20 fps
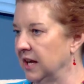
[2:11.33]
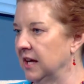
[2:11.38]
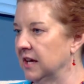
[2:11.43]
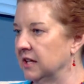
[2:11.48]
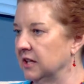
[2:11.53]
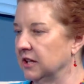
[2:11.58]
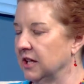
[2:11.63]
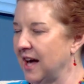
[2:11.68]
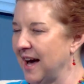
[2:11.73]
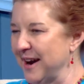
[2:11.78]
And
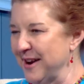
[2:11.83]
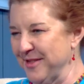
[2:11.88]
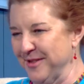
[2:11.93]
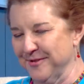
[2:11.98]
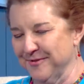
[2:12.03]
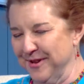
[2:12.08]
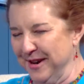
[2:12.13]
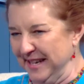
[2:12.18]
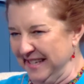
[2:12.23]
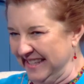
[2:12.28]
a lot of the
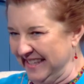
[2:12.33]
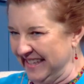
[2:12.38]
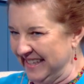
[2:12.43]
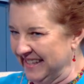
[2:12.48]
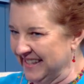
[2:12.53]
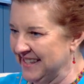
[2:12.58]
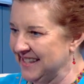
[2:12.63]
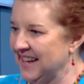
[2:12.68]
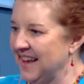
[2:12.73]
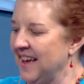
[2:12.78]

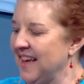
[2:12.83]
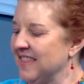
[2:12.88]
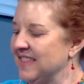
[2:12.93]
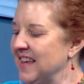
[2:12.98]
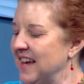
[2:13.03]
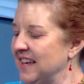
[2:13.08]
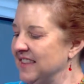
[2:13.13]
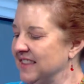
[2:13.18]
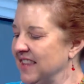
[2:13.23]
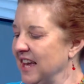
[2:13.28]
reasons
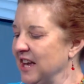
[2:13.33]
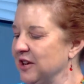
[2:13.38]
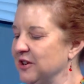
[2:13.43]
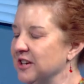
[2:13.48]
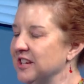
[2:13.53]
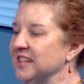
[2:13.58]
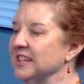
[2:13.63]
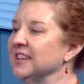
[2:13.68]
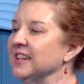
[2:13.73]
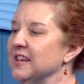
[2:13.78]
that they
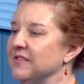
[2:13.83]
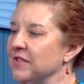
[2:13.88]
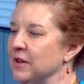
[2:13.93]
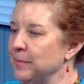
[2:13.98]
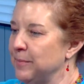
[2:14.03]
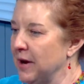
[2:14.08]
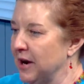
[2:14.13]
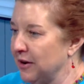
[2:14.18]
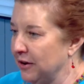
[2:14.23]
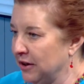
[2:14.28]
couldn't live in
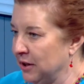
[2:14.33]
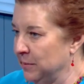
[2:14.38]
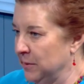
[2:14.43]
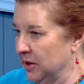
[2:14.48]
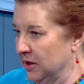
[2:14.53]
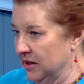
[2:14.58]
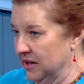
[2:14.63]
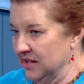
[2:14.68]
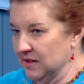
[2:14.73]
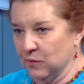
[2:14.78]
better
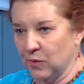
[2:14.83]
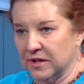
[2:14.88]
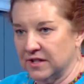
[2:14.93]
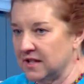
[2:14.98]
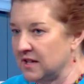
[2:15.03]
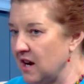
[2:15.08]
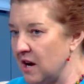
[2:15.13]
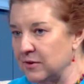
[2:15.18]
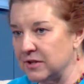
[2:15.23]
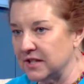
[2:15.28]
communities
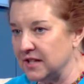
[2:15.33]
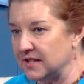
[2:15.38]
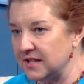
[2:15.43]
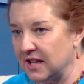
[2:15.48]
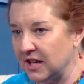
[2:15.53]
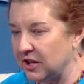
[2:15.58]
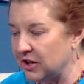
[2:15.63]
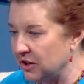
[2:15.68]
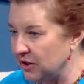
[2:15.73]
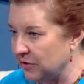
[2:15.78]
wasn't always because they
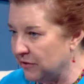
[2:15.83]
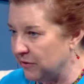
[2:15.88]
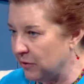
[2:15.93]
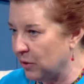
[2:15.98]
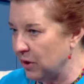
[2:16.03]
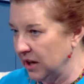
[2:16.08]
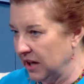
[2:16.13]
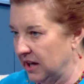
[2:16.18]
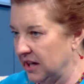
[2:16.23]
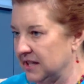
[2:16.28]
couldn't
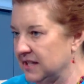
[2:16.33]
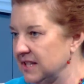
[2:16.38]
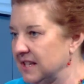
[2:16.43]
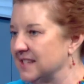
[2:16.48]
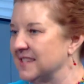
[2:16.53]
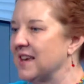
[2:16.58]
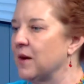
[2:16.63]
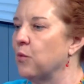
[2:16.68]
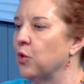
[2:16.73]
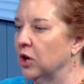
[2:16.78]
afford it. It's
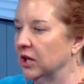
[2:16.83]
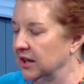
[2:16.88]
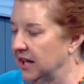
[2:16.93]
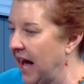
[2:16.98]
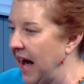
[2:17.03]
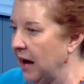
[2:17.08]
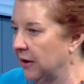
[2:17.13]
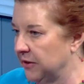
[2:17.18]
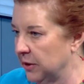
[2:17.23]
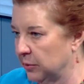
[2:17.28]
because they weren't
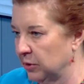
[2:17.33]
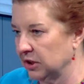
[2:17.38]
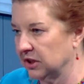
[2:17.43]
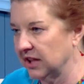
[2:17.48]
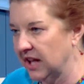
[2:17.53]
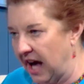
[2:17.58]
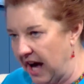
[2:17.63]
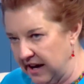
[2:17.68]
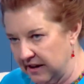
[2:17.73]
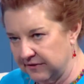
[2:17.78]
allowed. There were a
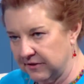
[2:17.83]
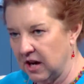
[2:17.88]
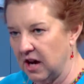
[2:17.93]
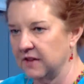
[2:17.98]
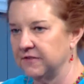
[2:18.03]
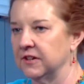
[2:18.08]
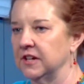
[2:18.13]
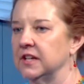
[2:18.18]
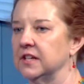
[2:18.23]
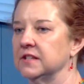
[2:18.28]
lot of
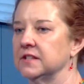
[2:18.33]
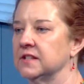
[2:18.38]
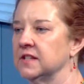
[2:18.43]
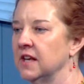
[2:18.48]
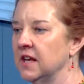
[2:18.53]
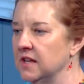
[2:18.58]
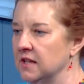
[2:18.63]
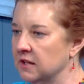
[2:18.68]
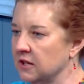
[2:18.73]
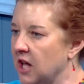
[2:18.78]
covenants,
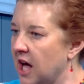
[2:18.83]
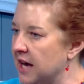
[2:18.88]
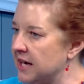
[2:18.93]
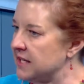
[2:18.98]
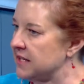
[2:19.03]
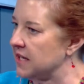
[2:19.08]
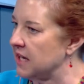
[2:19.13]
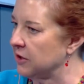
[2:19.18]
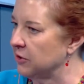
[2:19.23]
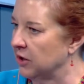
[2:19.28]
a lot of
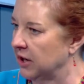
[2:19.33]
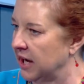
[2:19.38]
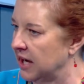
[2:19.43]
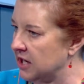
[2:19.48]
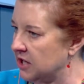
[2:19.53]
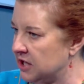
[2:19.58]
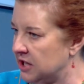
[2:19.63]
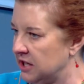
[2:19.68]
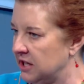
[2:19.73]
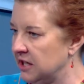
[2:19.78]

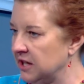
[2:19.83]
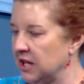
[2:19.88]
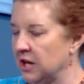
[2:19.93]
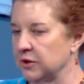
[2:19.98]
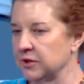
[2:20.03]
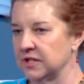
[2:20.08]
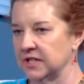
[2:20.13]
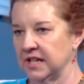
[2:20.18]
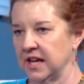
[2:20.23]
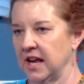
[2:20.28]
segregation in
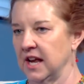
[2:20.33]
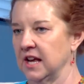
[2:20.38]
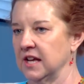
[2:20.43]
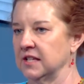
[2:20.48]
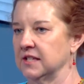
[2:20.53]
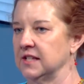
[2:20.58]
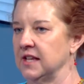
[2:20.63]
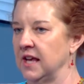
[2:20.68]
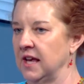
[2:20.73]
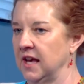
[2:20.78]
those
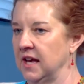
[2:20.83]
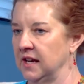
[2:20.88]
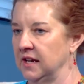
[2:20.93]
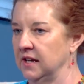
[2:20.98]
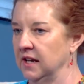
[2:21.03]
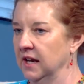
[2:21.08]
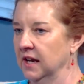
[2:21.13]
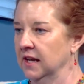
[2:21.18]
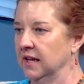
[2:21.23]
days, and